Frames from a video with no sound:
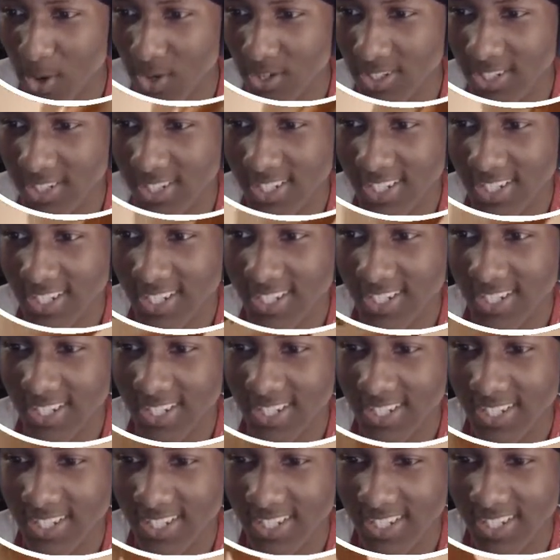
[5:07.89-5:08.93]
Not throw
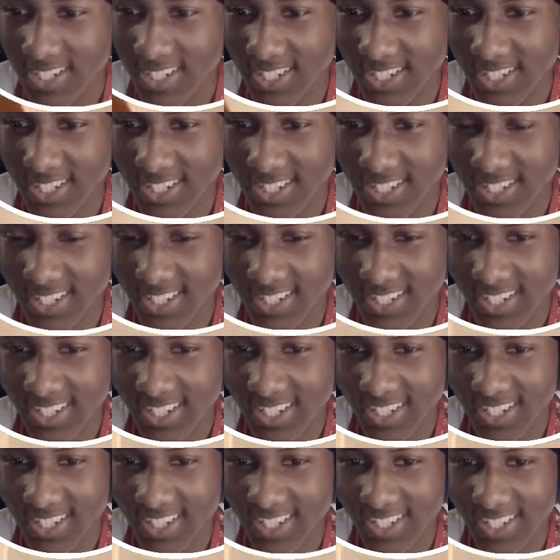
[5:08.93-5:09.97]

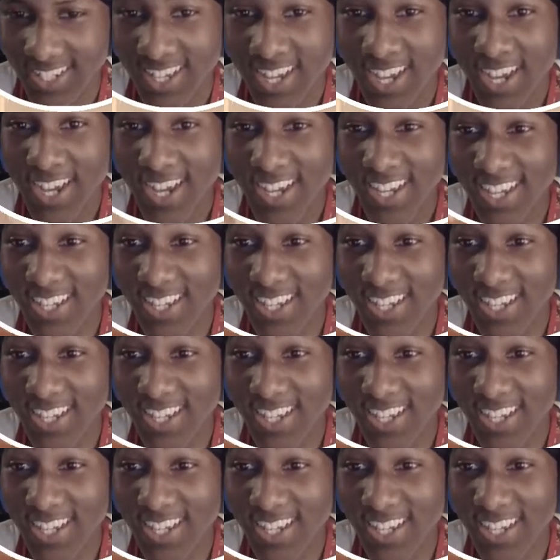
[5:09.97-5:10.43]
out. He